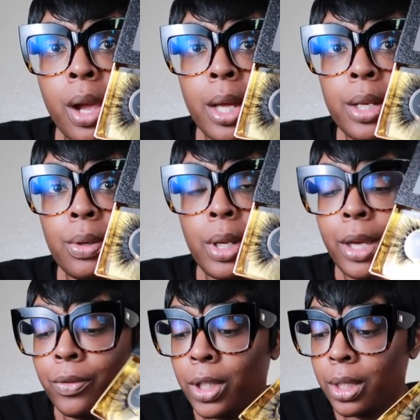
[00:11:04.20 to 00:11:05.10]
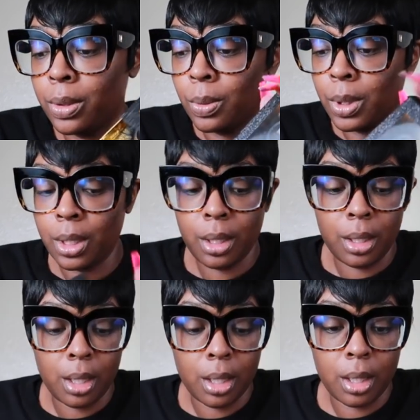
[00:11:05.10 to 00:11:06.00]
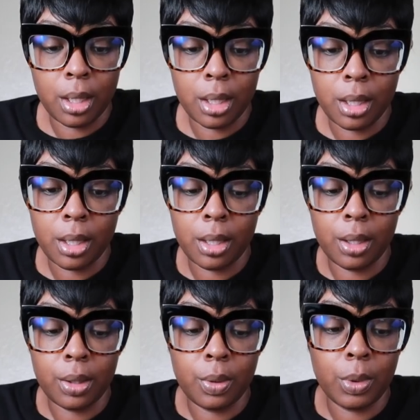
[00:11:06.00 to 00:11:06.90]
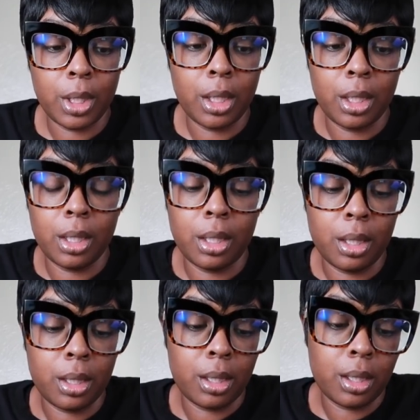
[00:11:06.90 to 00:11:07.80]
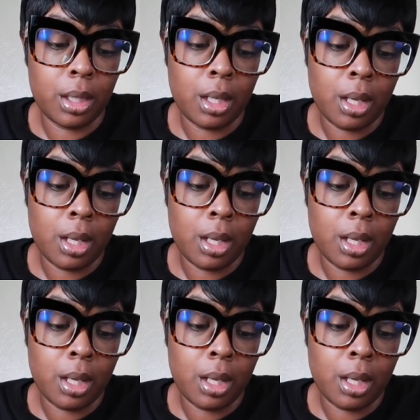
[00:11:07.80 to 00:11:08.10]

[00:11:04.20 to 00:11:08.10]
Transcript: I don't have this one. This one is